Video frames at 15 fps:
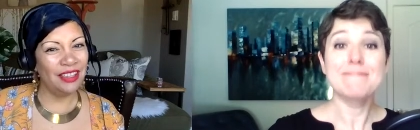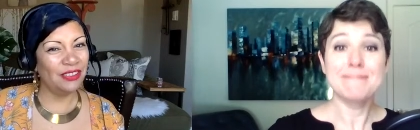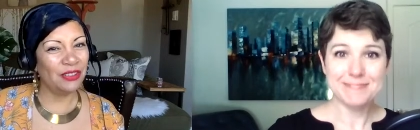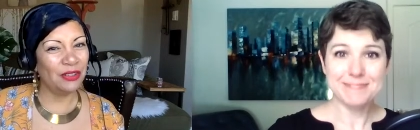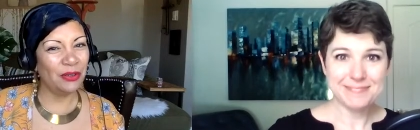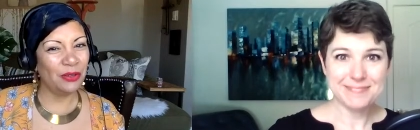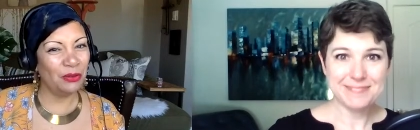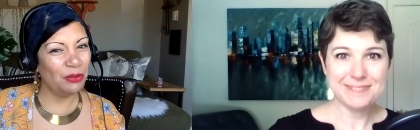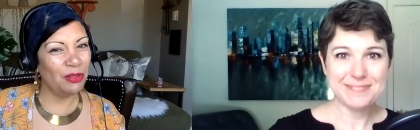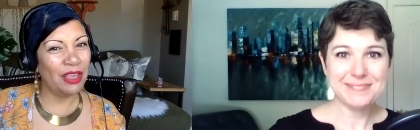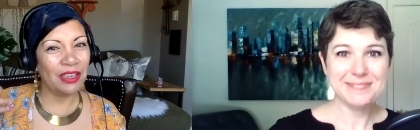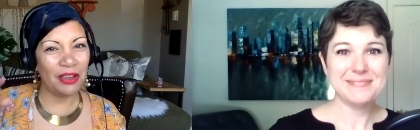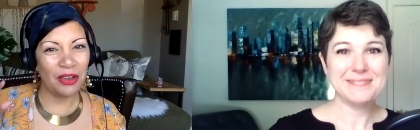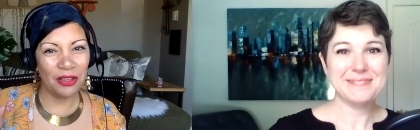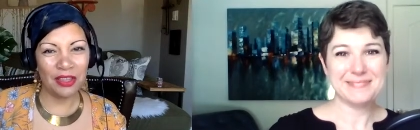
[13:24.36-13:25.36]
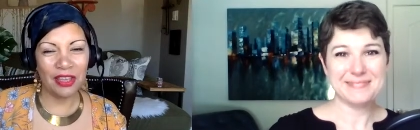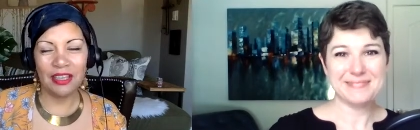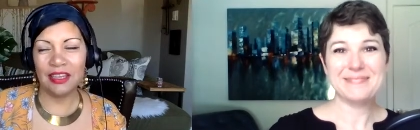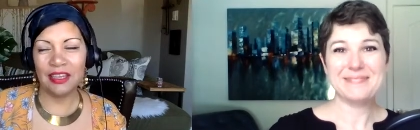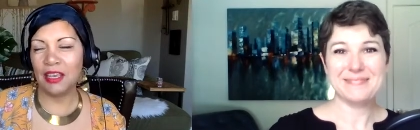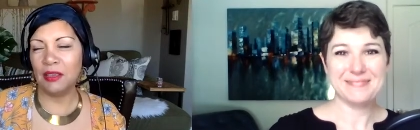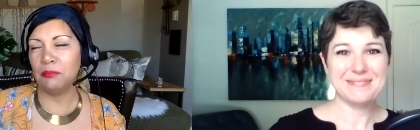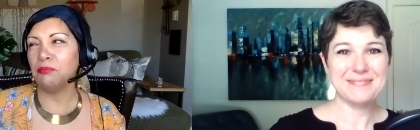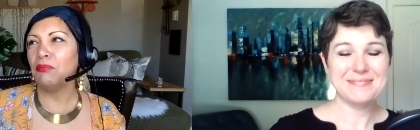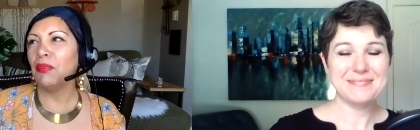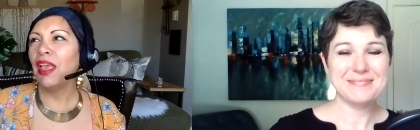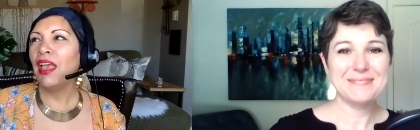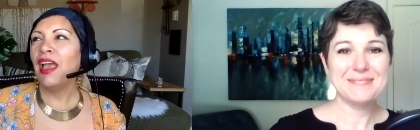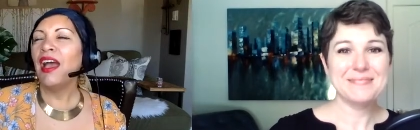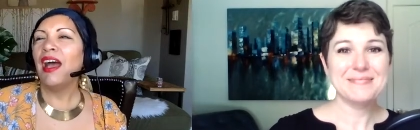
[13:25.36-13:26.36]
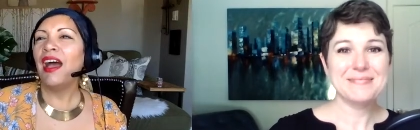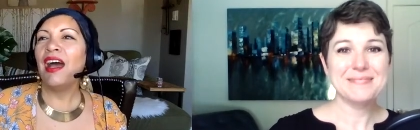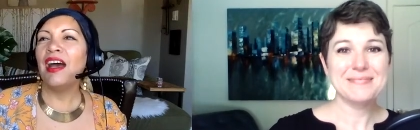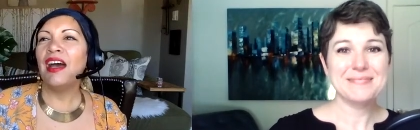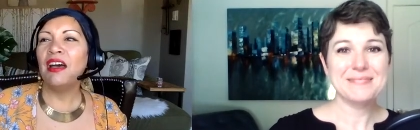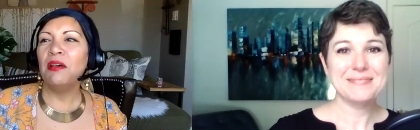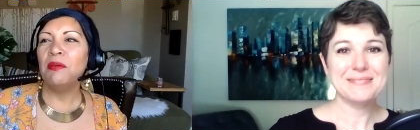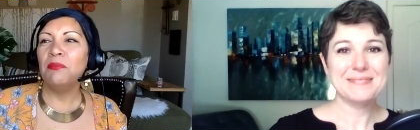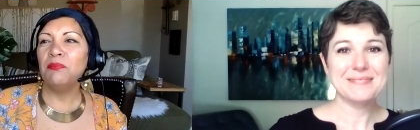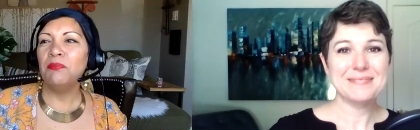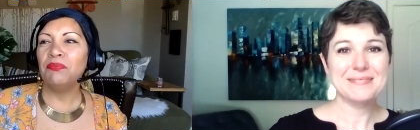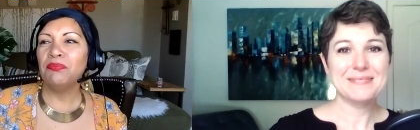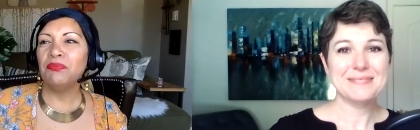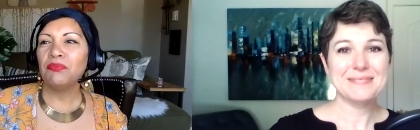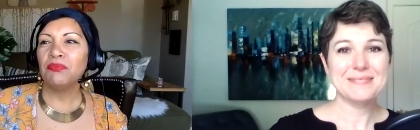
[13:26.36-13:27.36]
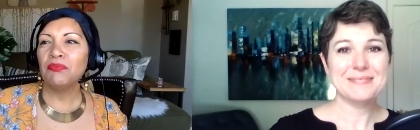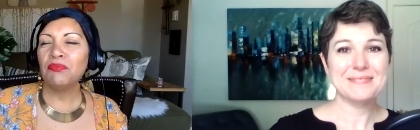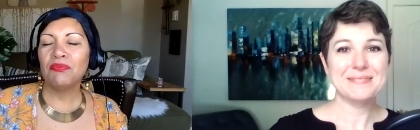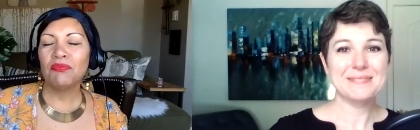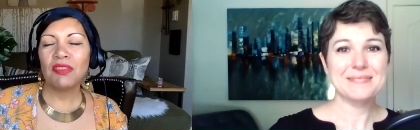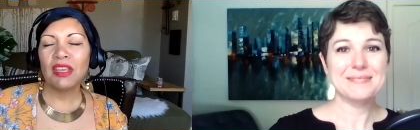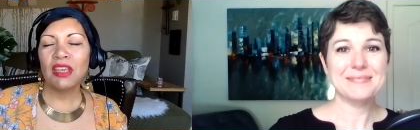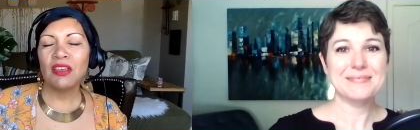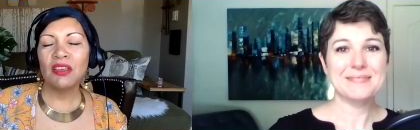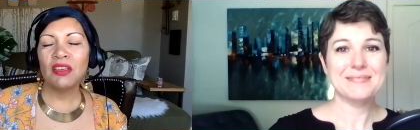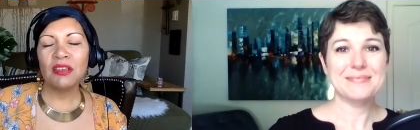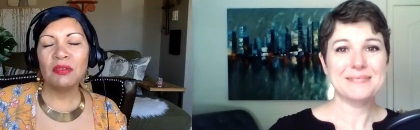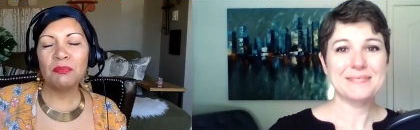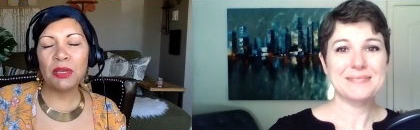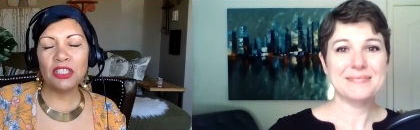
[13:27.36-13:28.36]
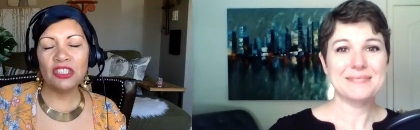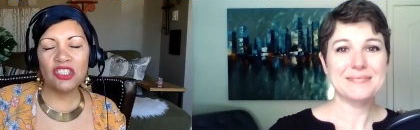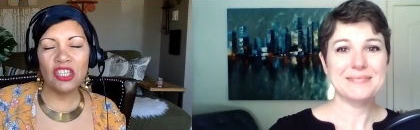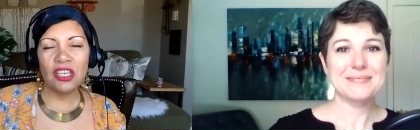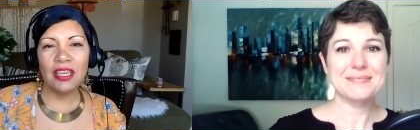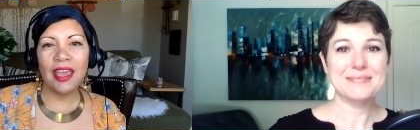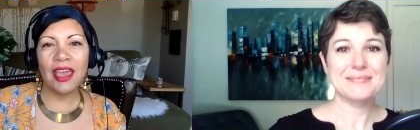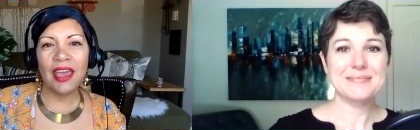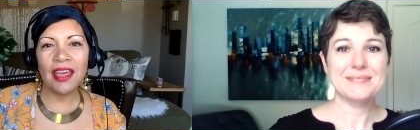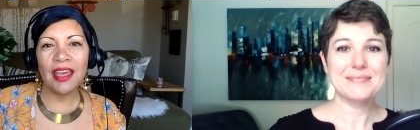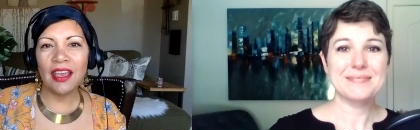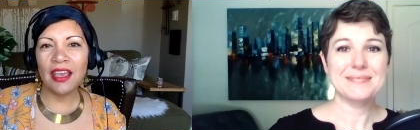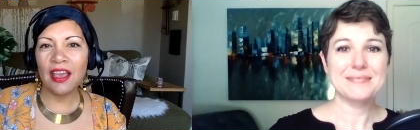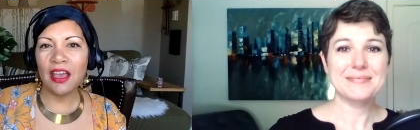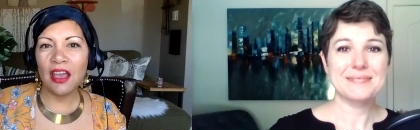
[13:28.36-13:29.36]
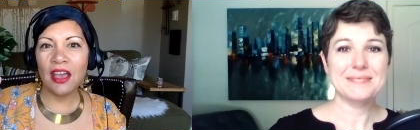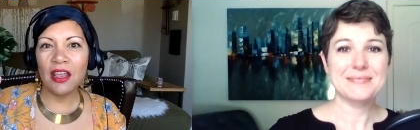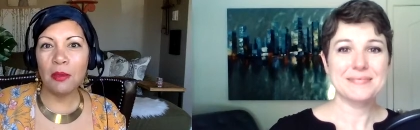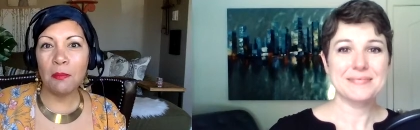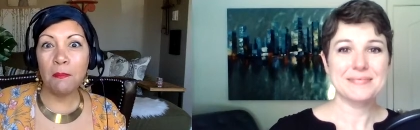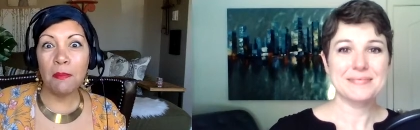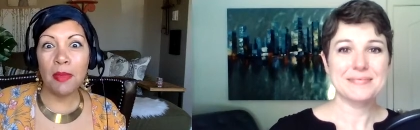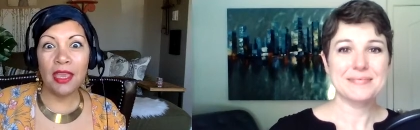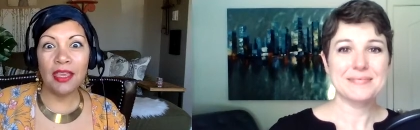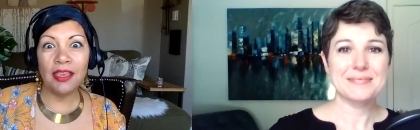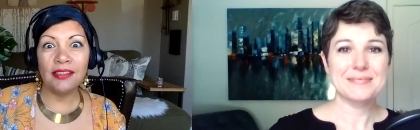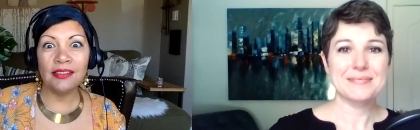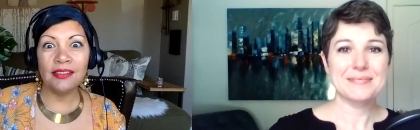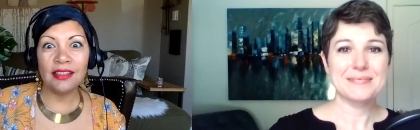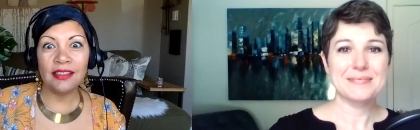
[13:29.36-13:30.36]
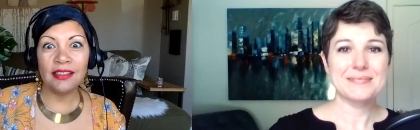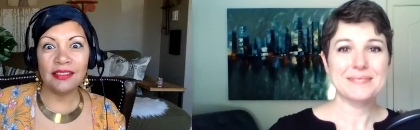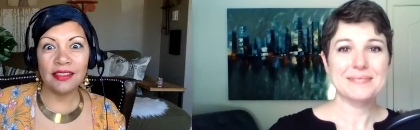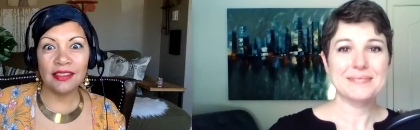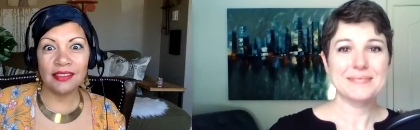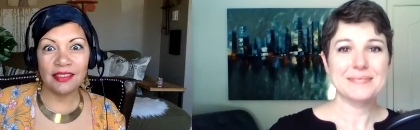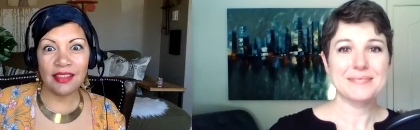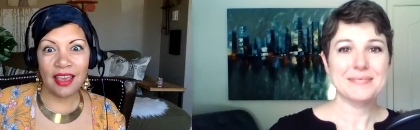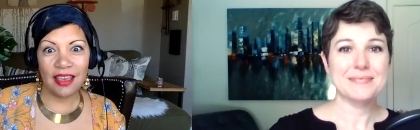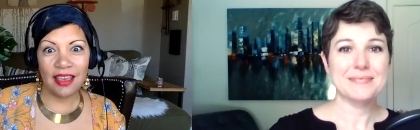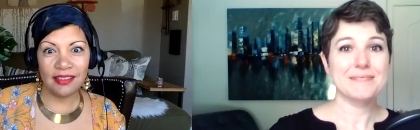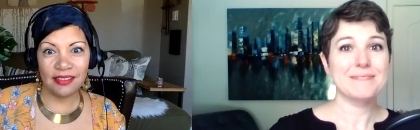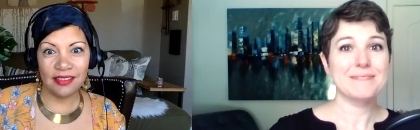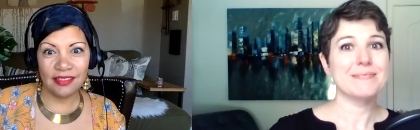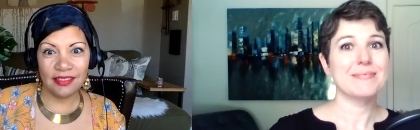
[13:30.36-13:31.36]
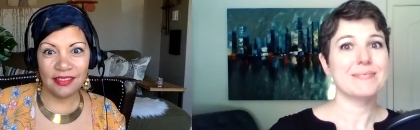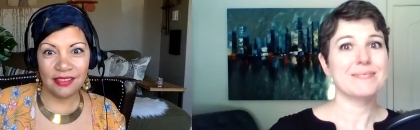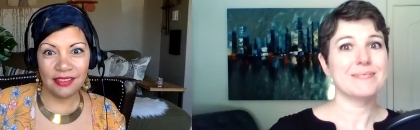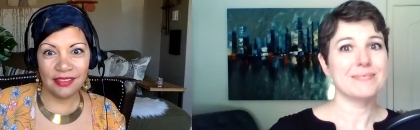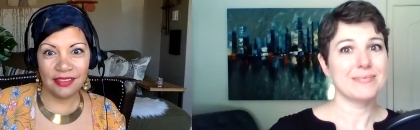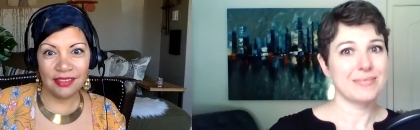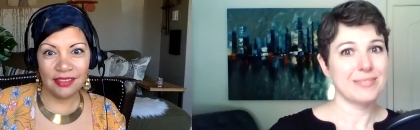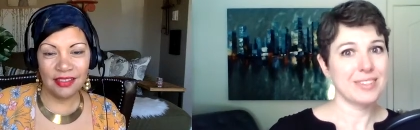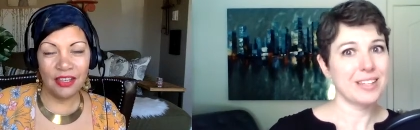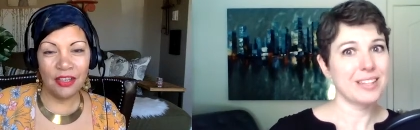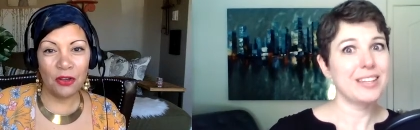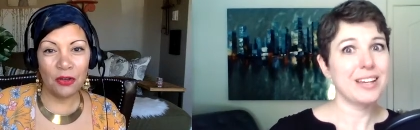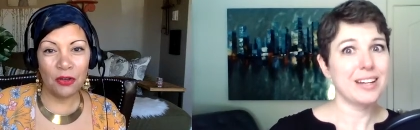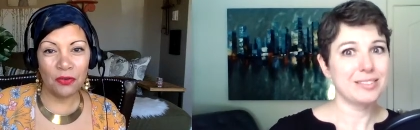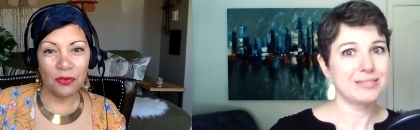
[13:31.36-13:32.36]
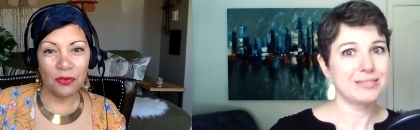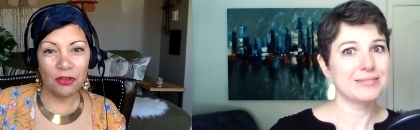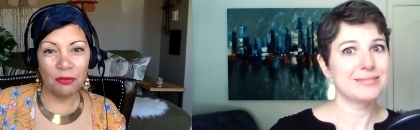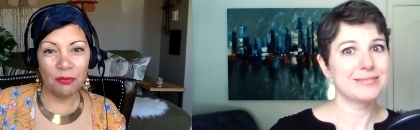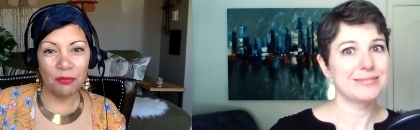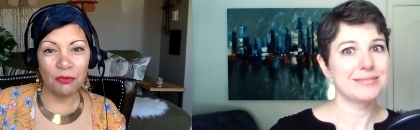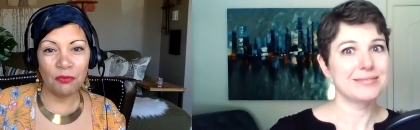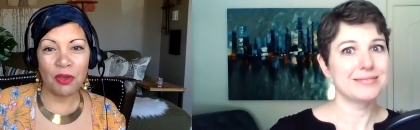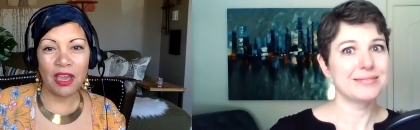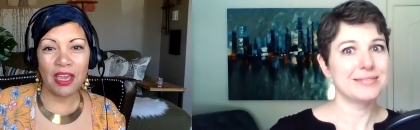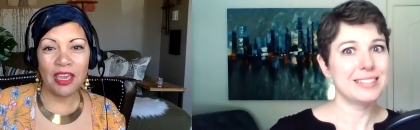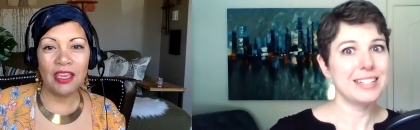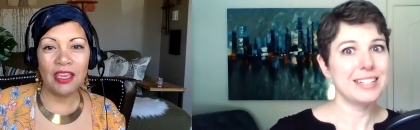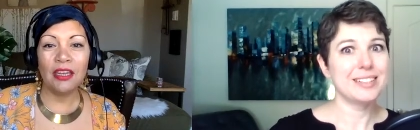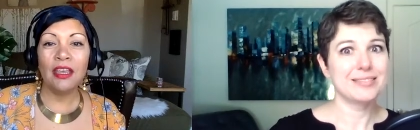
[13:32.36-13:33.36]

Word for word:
Speaker 1: is mm-hmm. her like online name. Um, but she had an amazing success in our yeah. group, right?